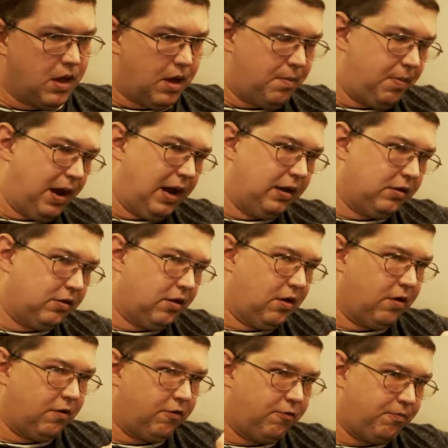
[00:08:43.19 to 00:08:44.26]
I'll paint
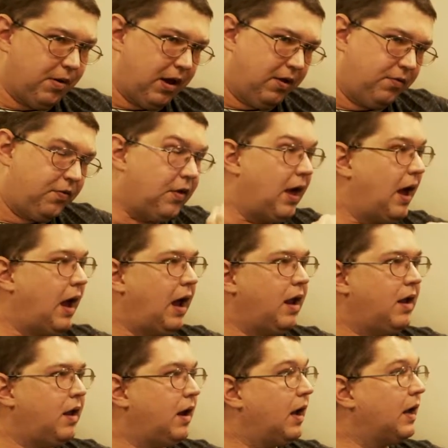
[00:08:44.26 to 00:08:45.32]
this, paint
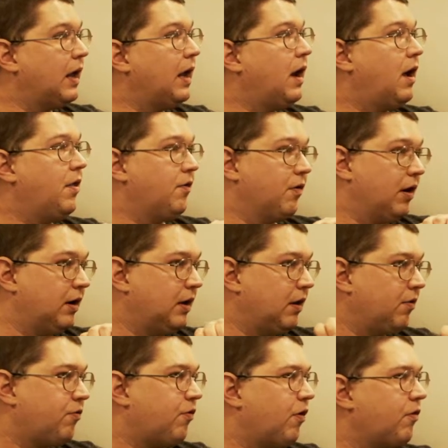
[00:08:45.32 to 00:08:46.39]
that. I get other
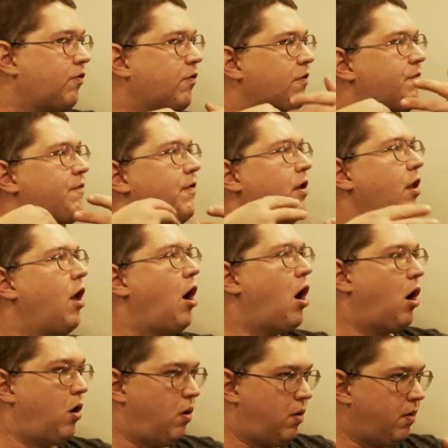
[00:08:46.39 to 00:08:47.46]
ideas. It starts to
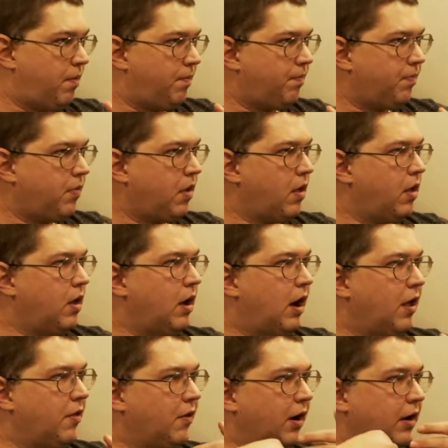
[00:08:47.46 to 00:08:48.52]
flow.
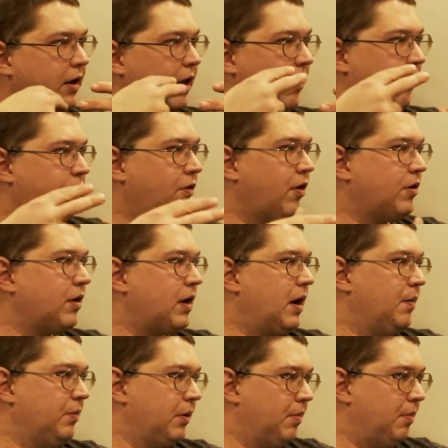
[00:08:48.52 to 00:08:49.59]
Other ideas start to
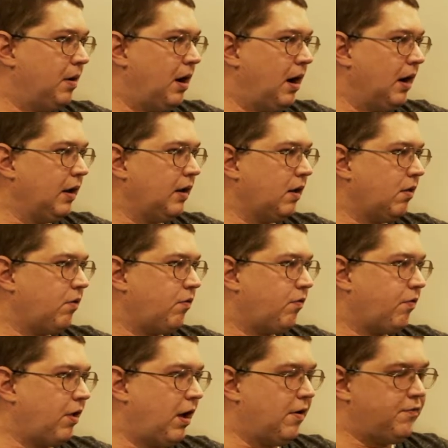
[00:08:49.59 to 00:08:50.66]
come to mind and
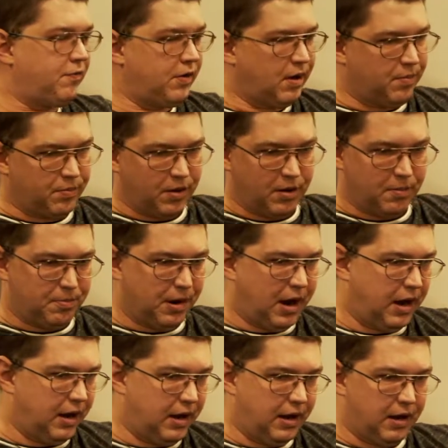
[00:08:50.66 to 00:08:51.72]
stuff, and I'm there
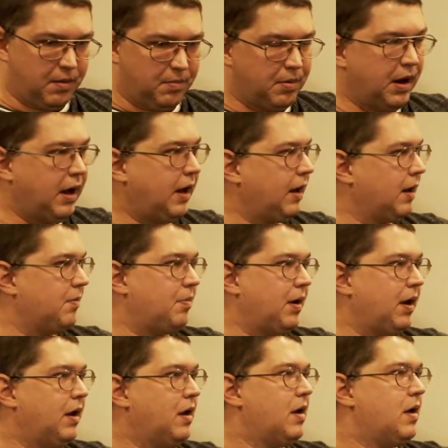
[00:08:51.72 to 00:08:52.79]
painting and painting and
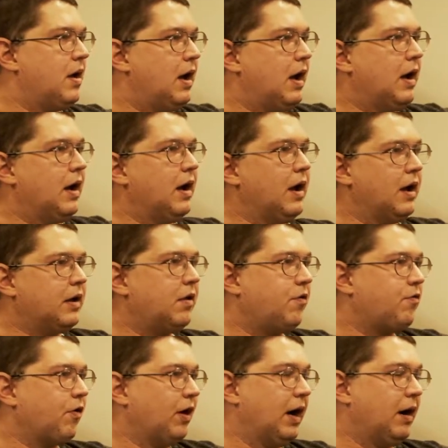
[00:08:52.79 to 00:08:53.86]
painting. I could
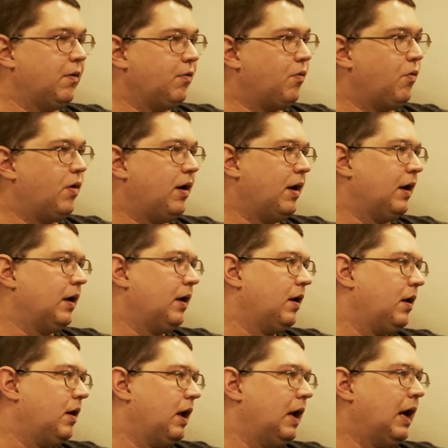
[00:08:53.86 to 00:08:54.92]
start out with 1,
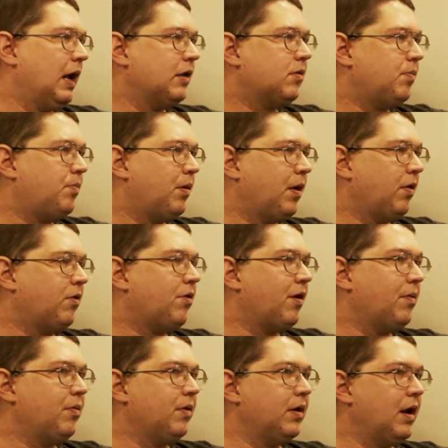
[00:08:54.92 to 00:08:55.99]
and by the
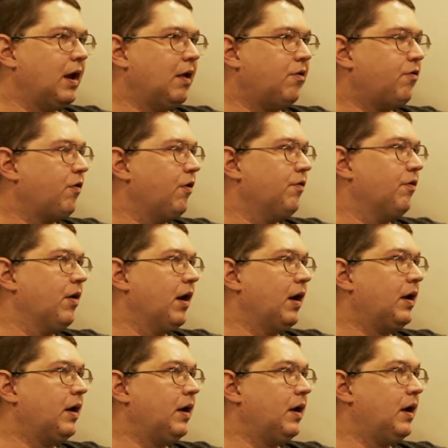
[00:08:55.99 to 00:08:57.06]
time the night's over, I
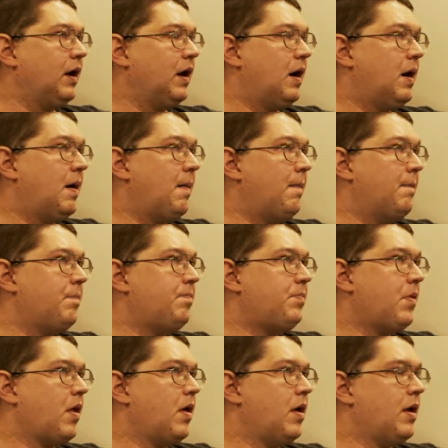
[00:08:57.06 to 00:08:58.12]
could
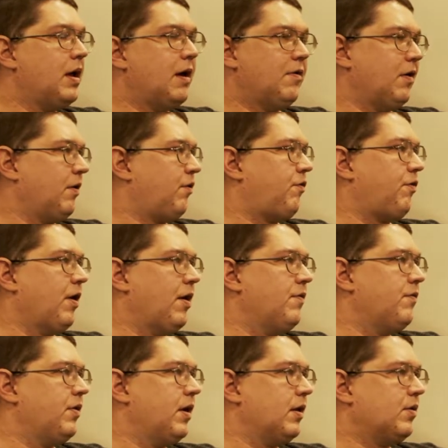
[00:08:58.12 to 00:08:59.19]
have like
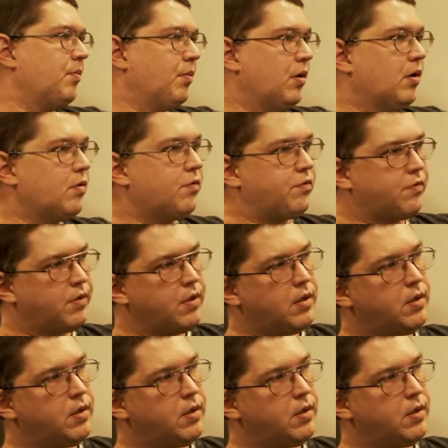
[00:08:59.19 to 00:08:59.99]
7 at the most.